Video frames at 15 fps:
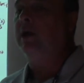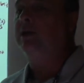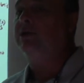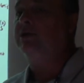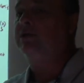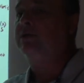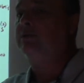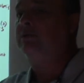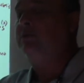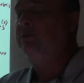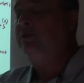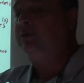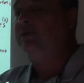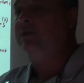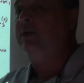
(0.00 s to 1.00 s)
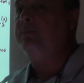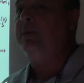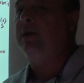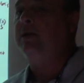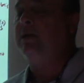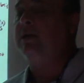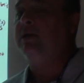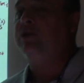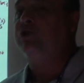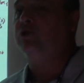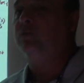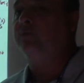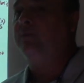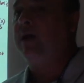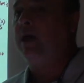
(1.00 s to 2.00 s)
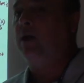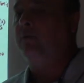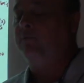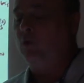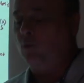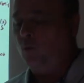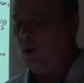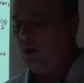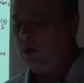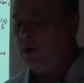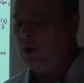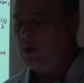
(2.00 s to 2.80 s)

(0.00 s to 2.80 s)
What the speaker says: Just send me the digital file of your work.